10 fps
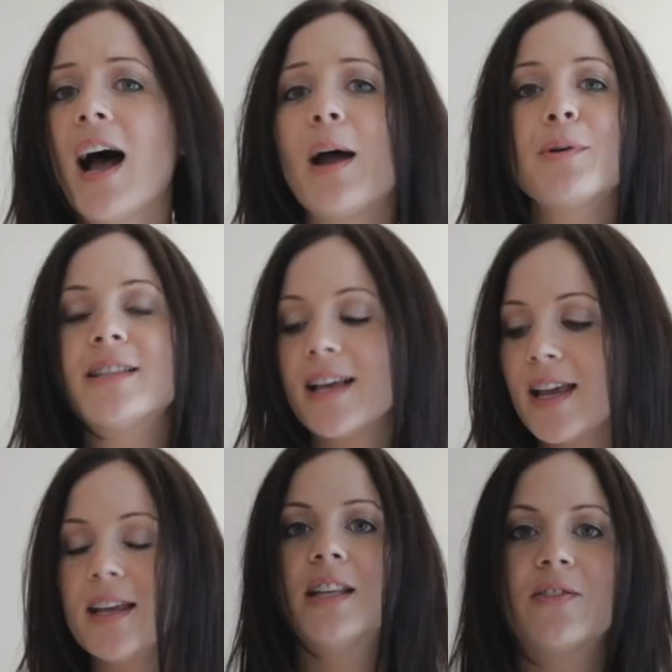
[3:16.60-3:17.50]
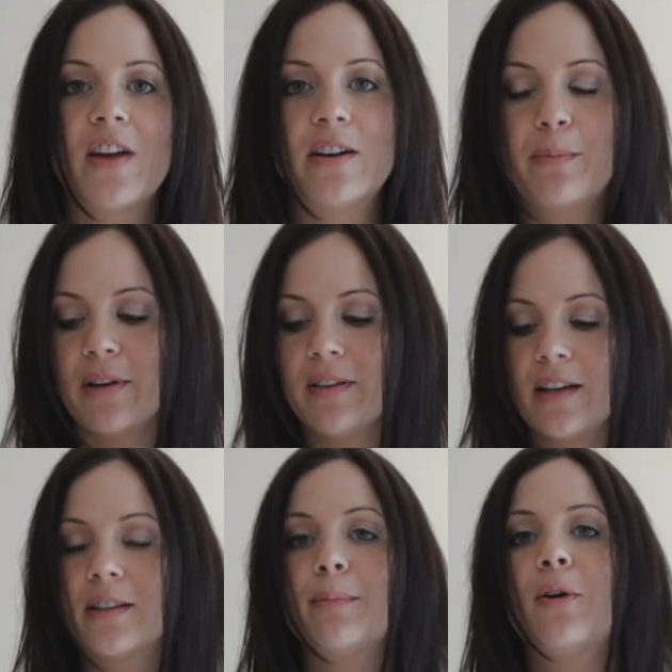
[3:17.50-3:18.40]
I would say it's very
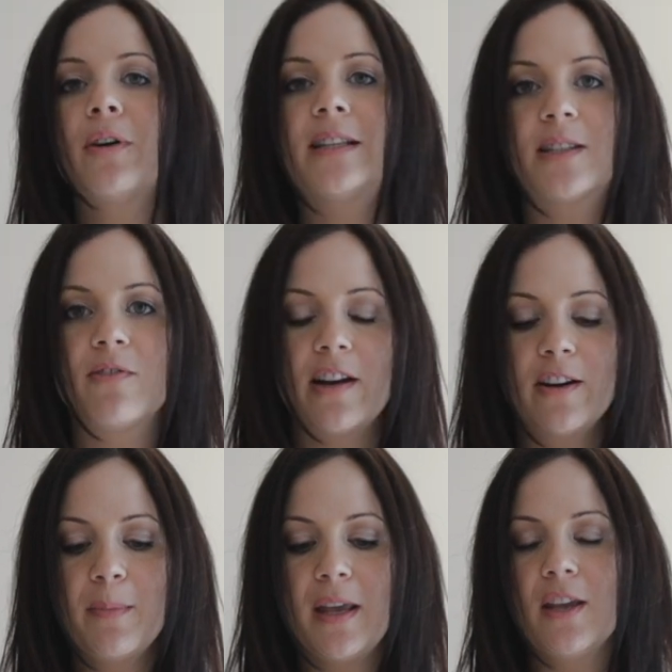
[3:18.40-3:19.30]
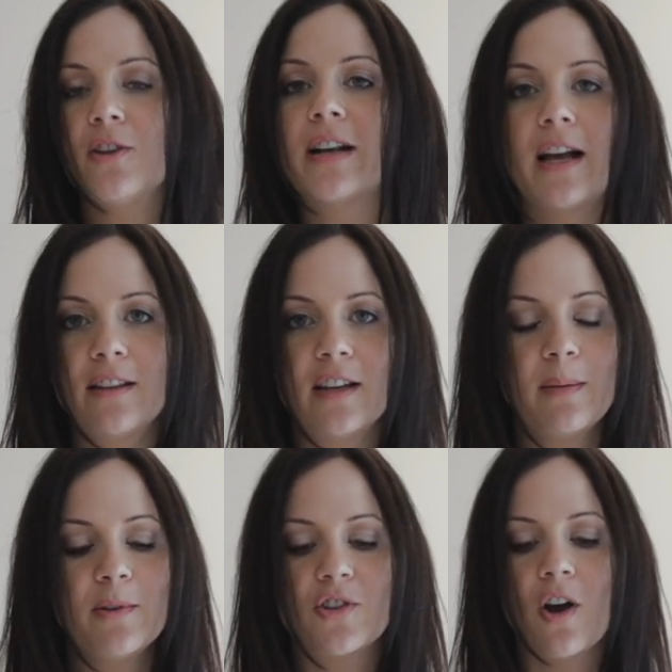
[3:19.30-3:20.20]
predictable, it's very me, you're not gonna
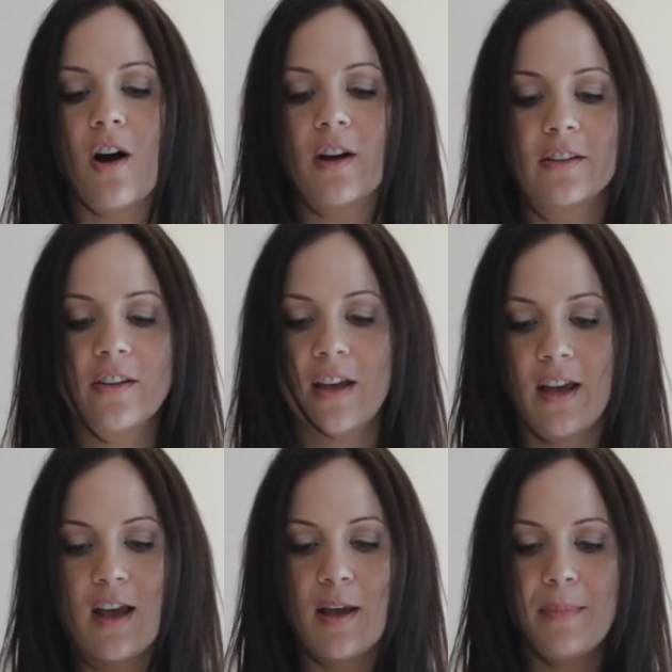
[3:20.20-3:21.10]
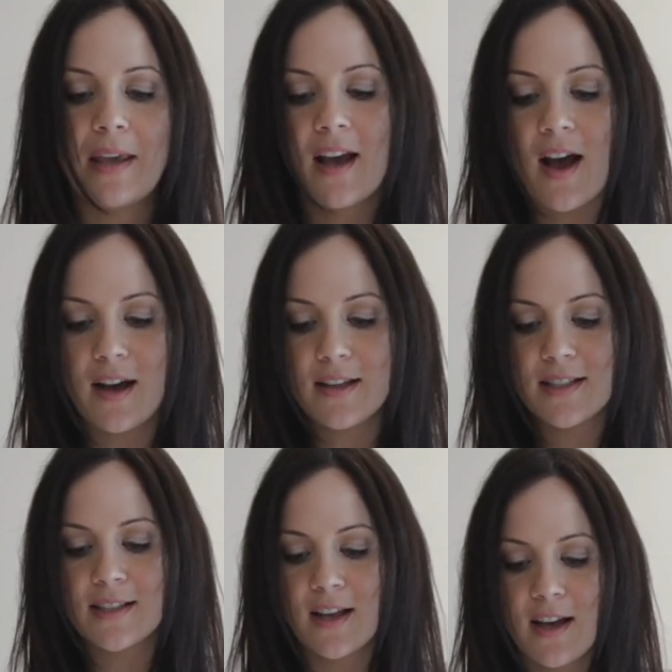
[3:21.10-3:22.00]
be shocked. Because
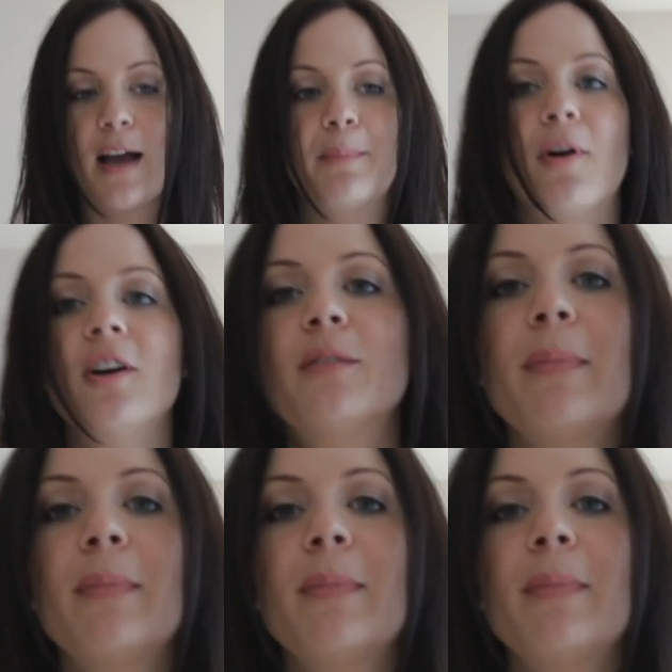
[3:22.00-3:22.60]
I bought